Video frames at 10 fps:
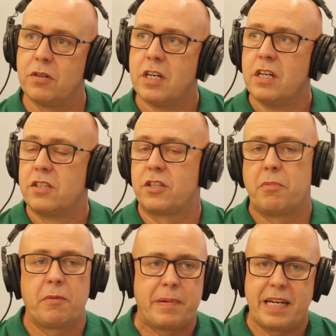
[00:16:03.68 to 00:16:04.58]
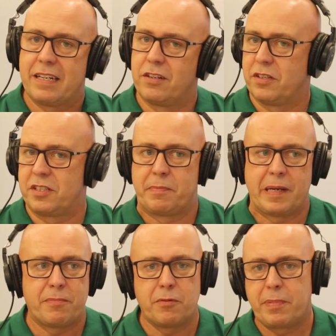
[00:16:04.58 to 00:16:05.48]
Mm. So by being nice to
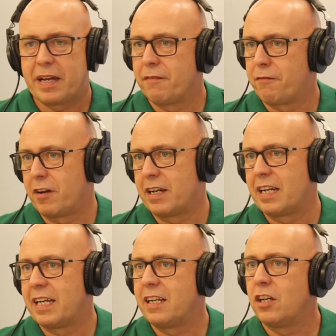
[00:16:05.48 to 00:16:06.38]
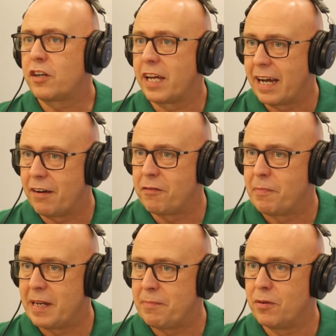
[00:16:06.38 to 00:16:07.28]
people, being friendly, looking out for
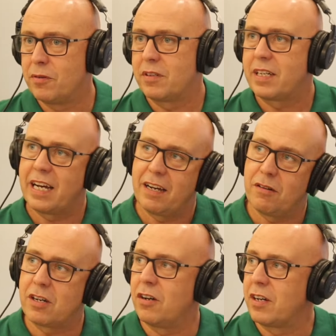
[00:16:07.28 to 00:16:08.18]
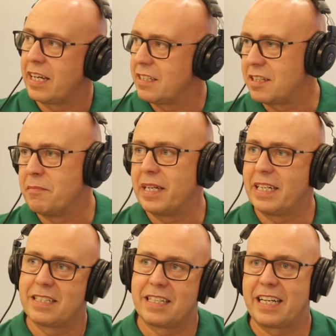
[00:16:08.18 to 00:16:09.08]
people, Cale, I can't get to the
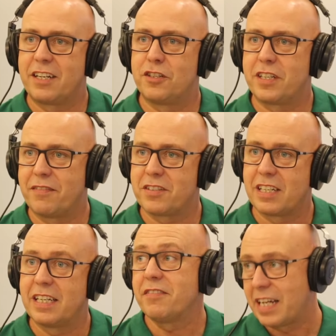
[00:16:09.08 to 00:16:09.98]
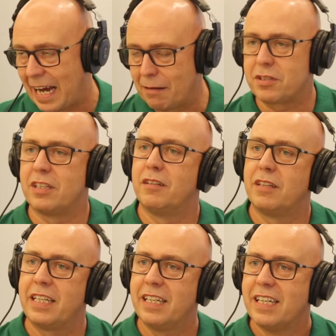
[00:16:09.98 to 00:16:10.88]
meeting today. Could you give us a lift?
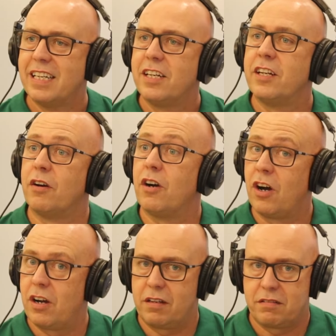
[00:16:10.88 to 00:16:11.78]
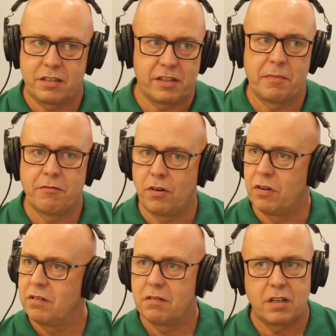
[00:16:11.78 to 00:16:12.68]
Absolutely. Yeah. You know, I, don't get me
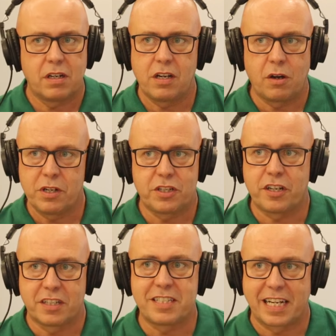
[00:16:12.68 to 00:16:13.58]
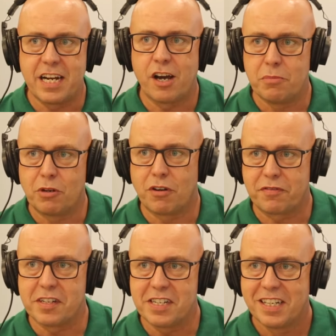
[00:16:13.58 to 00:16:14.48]
wrong. I wish I could say no more
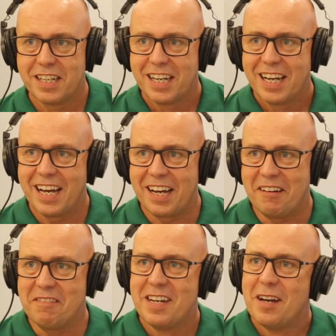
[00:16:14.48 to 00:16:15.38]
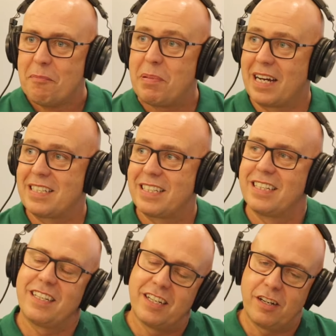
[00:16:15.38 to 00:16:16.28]
often, um, but
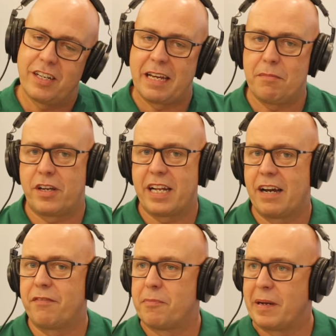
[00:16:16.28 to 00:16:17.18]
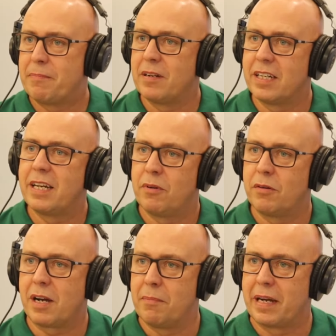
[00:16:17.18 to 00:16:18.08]
you know, keep looking out for people, and it
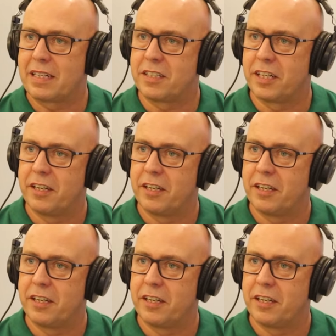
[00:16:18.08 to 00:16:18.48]
will come back to you.